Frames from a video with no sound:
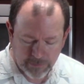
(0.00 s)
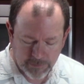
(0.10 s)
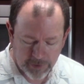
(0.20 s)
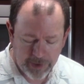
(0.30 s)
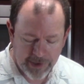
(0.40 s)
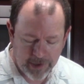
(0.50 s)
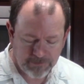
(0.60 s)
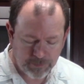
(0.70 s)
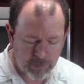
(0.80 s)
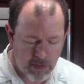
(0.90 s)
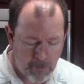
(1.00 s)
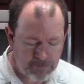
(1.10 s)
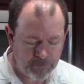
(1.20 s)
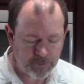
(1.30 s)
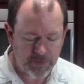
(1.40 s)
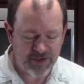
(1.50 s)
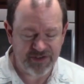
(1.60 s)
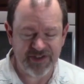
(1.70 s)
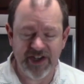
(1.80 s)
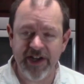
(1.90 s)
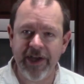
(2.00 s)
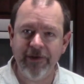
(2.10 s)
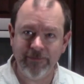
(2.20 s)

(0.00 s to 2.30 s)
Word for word: really good. It's acidic,